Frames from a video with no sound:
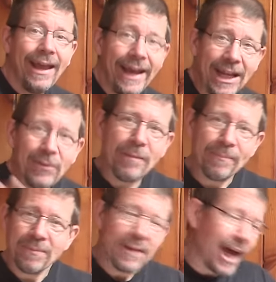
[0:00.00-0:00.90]
Anyway,
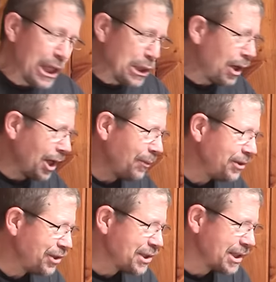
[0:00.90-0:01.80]
I thought I
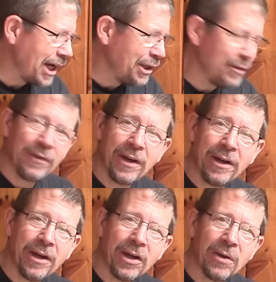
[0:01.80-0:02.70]
would just kind of
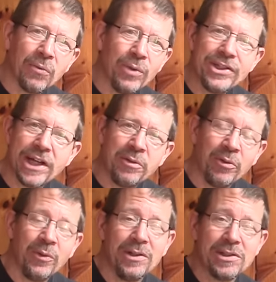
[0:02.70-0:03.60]
uh, reach out to
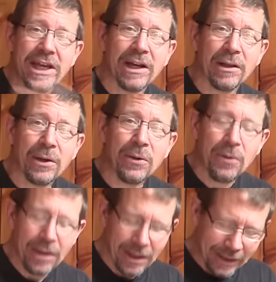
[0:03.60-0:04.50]
everyone, say hello,